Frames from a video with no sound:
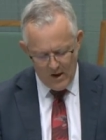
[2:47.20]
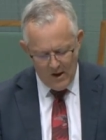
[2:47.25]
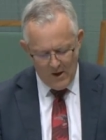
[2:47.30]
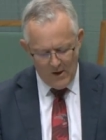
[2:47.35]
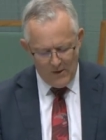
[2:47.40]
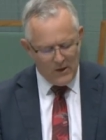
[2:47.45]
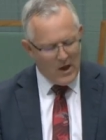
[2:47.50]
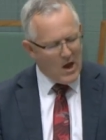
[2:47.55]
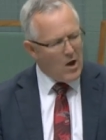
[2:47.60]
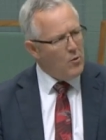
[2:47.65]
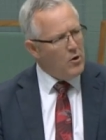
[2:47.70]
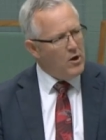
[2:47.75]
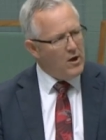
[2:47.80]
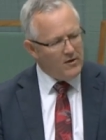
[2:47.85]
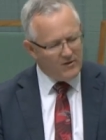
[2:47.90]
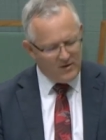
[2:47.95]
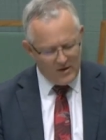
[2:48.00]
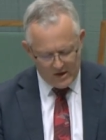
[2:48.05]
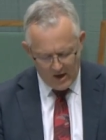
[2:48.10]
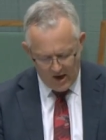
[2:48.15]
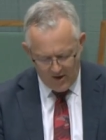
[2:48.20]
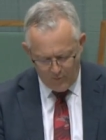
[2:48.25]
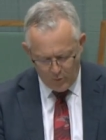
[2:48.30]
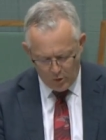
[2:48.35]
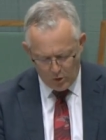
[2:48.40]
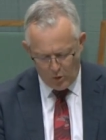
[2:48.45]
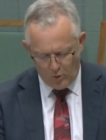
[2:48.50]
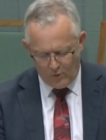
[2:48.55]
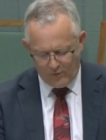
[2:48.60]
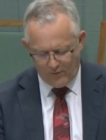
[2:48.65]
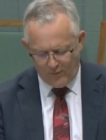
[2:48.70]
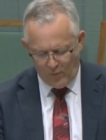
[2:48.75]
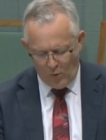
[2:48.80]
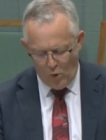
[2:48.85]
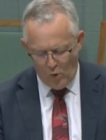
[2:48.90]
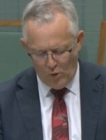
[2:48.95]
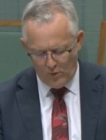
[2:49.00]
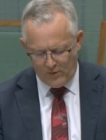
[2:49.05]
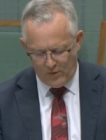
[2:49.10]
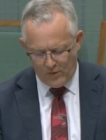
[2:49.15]
The Albanese government looks
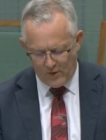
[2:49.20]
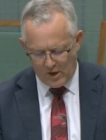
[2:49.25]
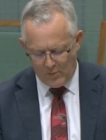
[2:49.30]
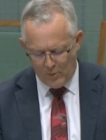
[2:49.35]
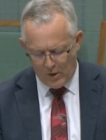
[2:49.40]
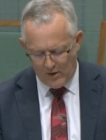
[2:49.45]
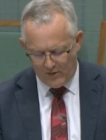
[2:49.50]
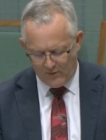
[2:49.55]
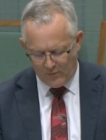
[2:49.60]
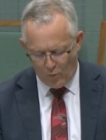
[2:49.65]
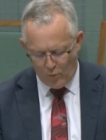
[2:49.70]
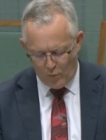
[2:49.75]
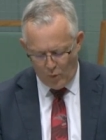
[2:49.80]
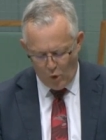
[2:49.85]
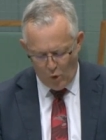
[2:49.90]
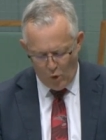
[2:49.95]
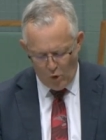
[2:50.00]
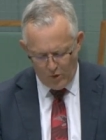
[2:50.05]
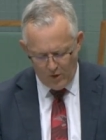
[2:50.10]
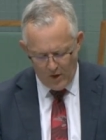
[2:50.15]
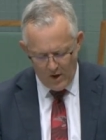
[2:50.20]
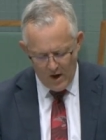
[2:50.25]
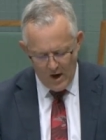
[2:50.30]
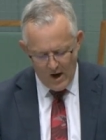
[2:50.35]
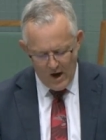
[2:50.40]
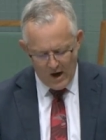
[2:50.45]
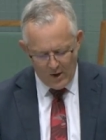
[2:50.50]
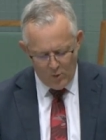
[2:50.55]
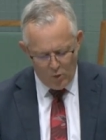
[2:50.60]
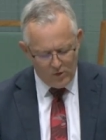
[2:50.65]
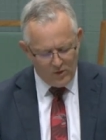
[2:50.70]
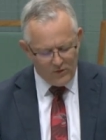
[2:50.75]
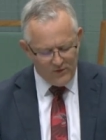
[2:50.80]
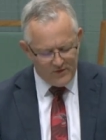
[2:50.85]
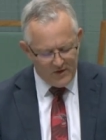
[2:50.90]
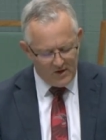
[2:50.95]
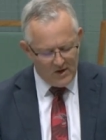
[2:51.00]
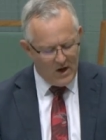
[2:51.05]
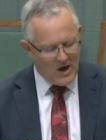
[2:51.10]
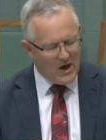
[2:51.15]
forward to the committee's report and will
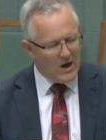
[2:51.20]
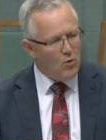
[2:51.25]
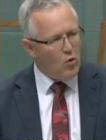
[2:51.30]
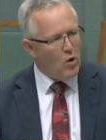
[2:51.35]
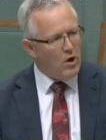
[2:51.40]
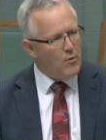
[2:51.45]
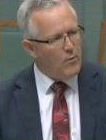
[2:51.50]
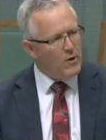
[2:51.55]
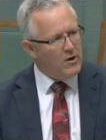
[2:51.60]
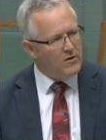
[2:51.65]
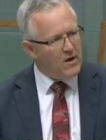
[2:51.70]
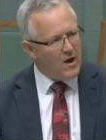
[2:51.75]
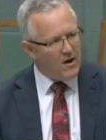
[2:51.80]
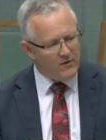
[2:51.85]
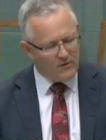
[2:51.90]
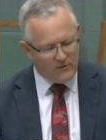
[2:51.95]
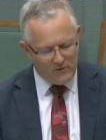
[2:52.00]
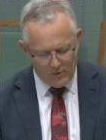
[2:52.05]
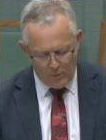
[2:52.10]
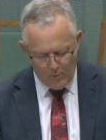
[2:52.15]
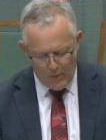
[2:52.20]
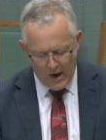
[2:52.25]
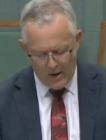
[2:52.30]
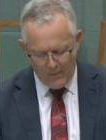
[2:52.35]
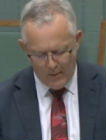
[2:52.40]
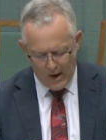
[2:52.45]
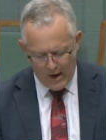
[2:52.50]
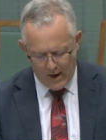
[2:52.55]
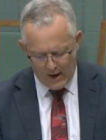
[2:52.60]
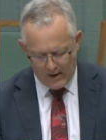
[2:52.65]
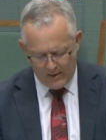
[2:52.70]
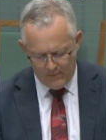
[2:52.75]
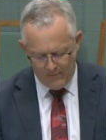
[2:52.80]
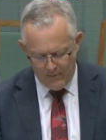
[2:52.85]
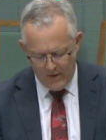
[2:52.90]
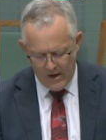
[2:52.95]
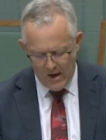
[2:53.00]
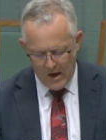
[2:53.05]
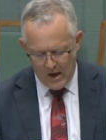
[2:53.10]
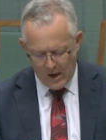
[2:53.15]
consider any recommendations it may make,
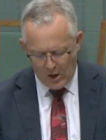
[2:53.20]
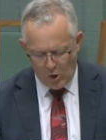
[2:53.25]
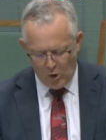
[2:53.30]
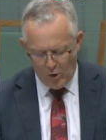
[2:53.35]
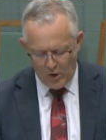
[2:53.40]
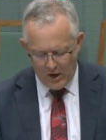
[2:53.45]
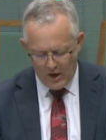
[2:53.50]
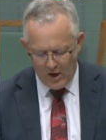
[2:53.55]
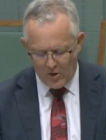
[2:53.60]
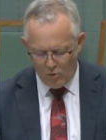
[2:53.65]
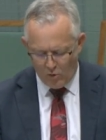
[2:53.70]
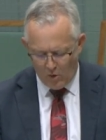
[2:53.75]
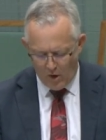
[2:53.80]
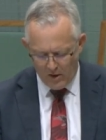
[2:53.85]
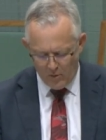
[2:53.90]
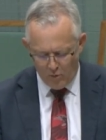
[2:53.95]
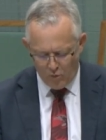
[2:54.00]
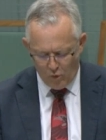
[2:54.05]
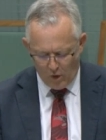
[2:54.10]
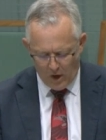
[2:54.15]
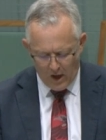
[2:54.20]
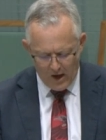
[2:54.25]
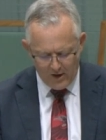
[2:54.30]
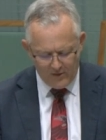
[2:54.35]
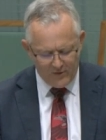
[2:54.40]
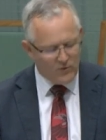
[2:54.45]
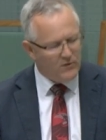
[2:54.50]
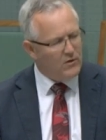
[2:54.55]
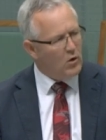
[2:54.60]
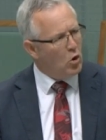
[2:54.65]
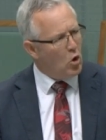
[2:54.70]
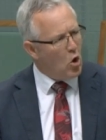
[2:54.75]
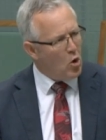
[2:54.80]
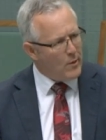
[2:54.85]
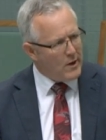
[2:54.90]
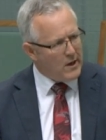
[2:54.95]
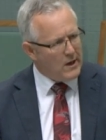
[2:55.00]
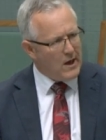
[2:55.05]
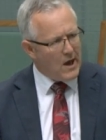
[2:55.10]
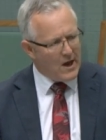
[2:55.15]
including in relation to
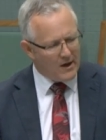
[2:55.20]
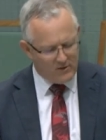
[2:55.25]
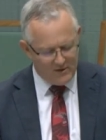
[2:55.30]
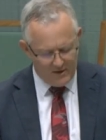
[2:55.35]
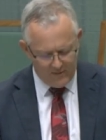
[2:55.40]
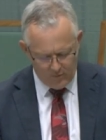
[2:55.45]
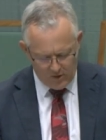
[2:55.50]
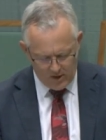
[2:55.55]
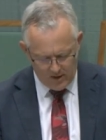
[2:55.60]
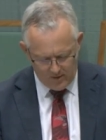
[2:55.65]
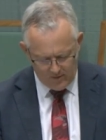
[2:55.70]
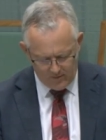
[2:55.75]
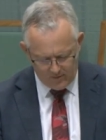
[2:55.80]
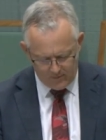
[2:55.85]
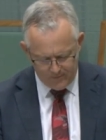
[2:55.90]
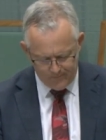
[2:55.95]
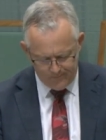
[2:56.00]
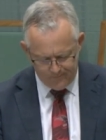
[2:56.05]
lobbying activities.